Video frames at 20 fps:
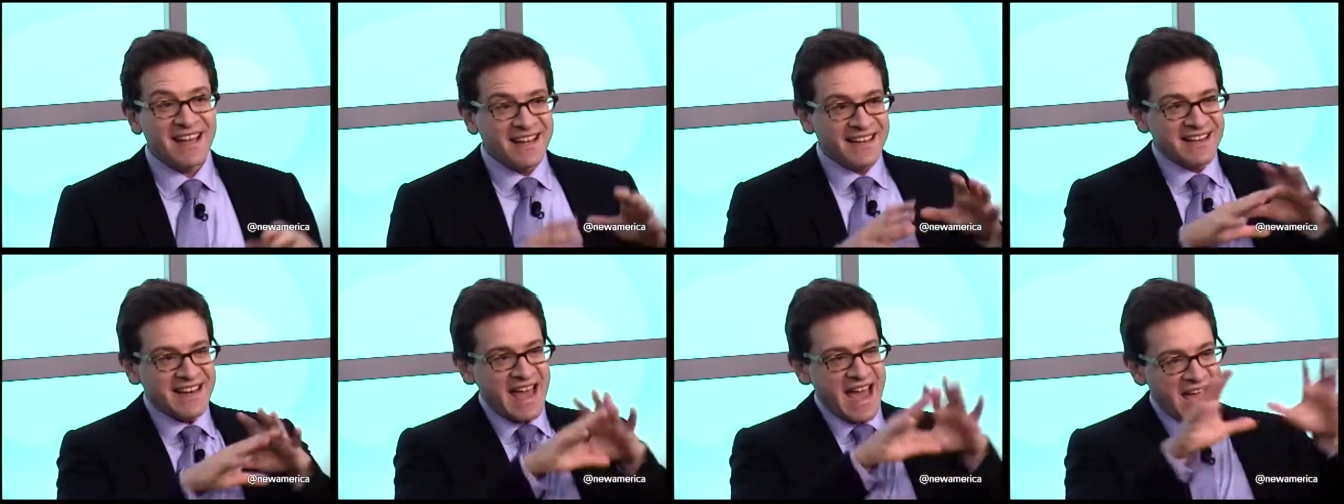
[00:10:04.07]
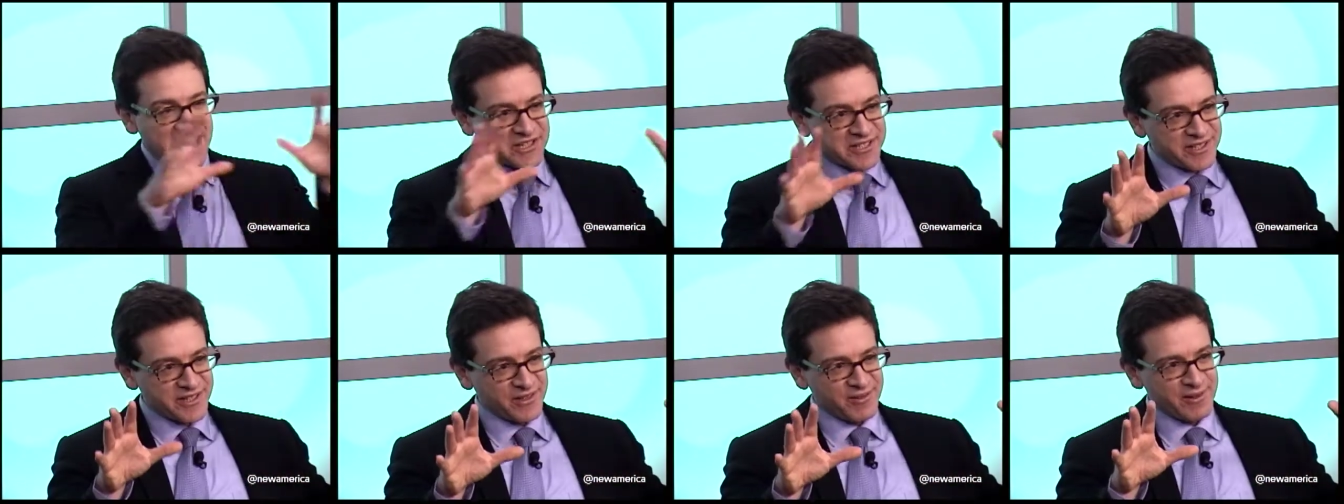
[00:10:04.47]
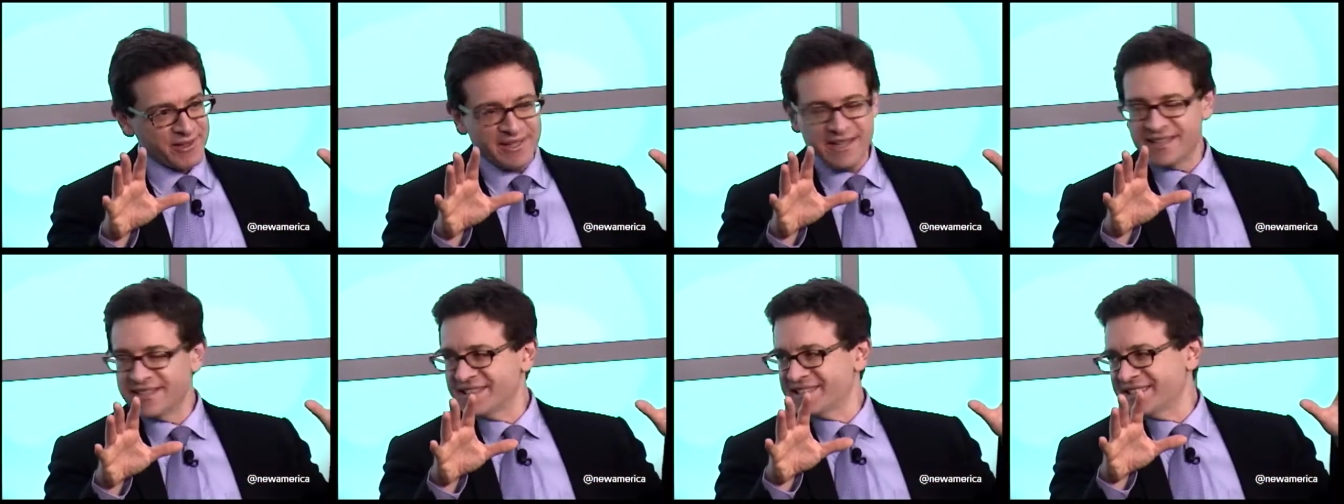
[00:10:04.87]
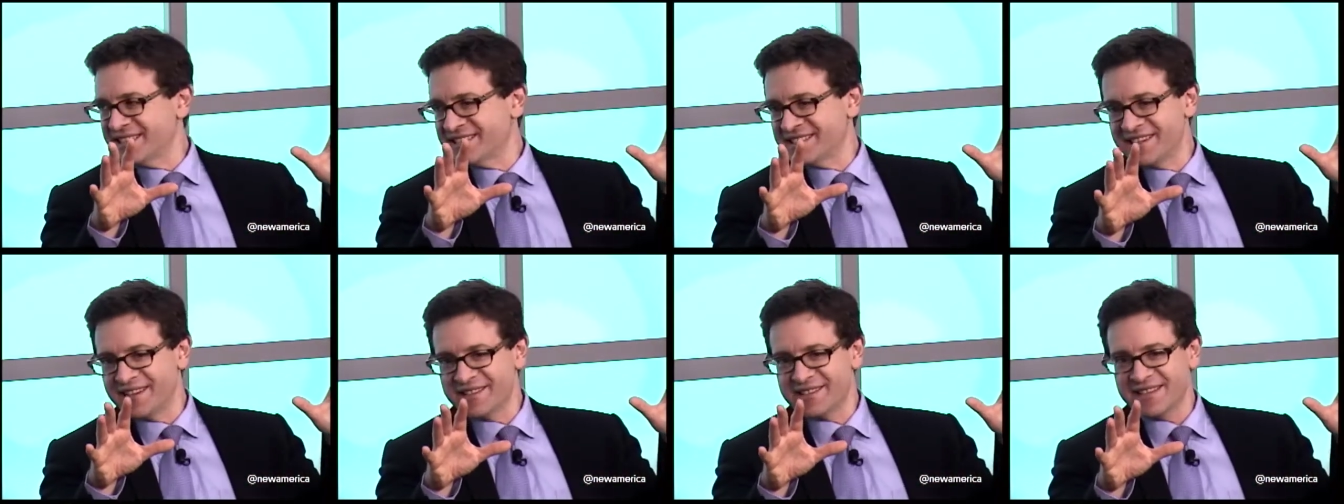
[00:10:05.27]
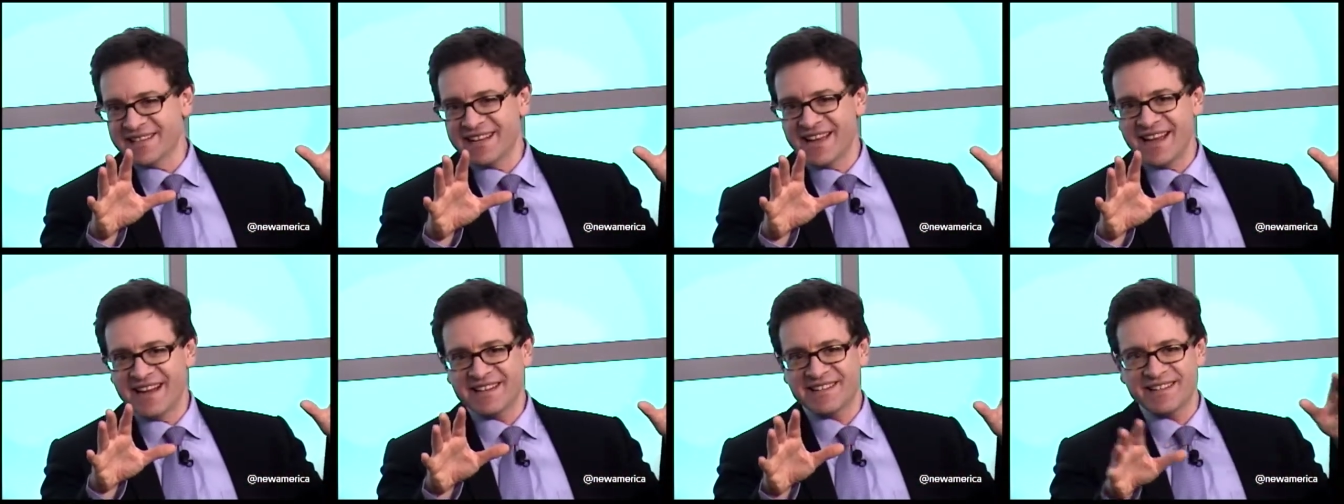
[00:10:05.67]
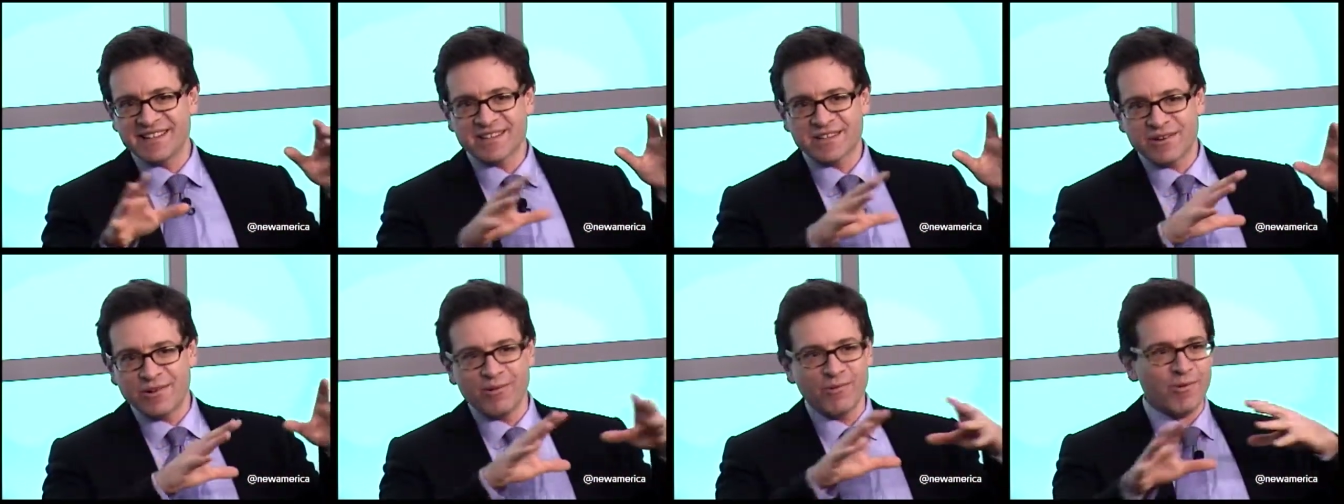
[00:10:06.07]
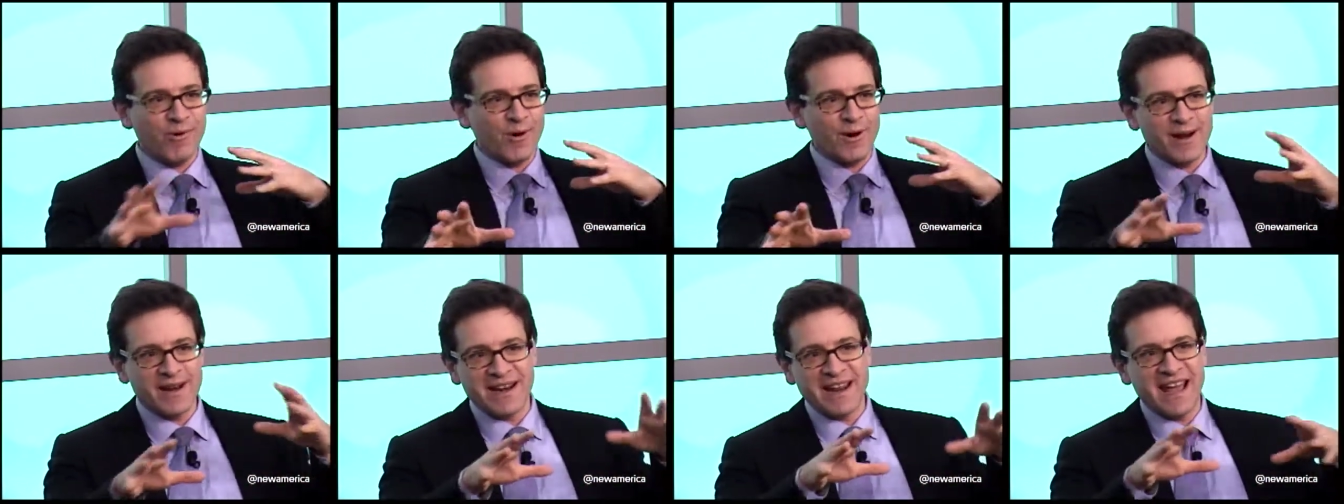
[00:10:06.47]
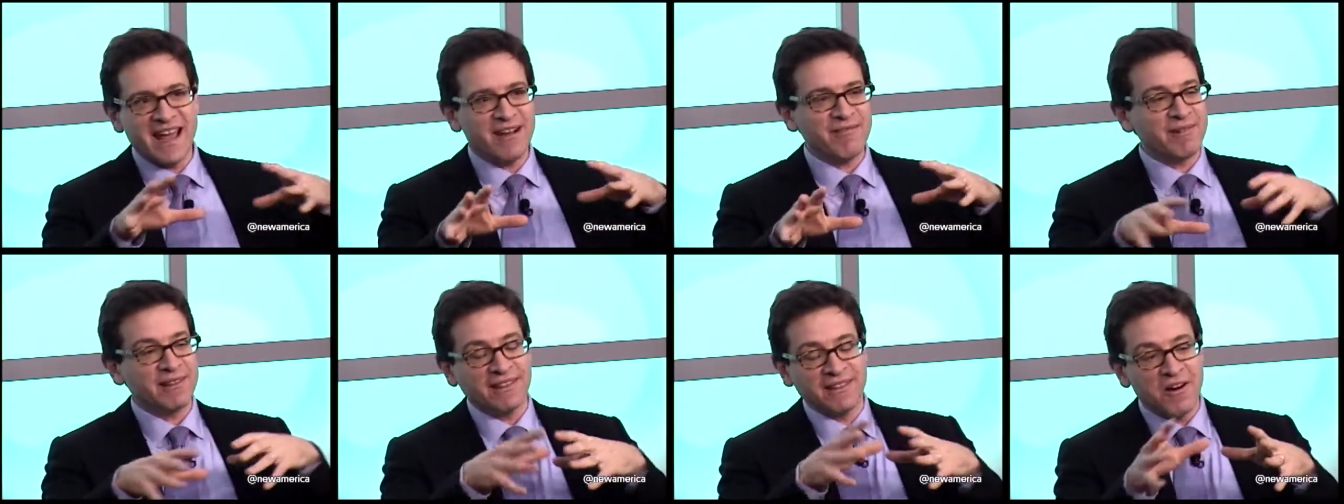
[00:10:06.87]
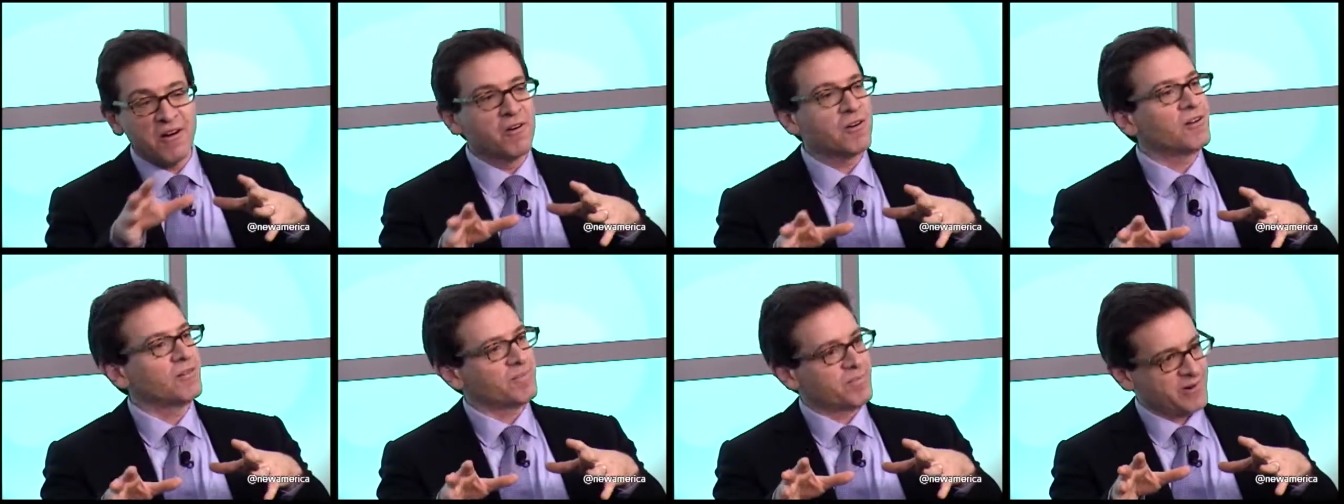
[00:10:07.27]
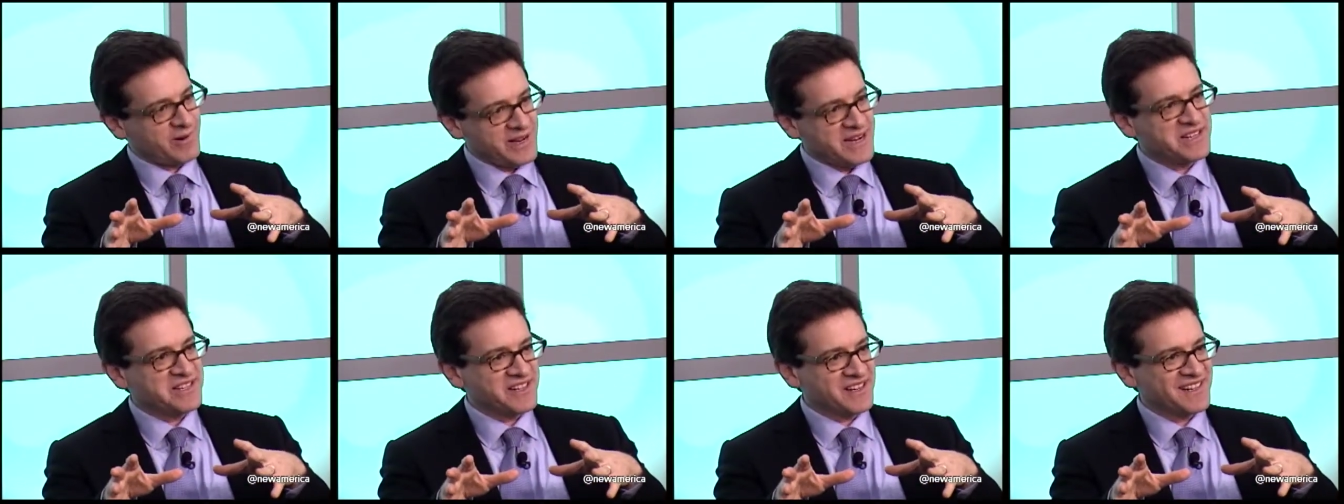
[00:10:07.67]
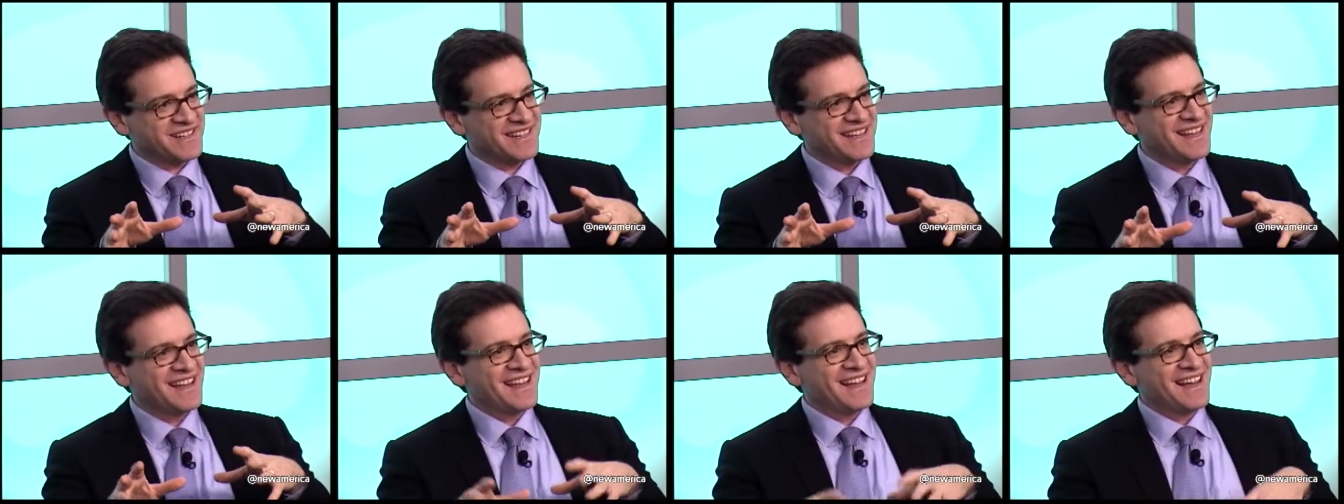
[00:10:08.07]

National religious associations coordinate with local preachers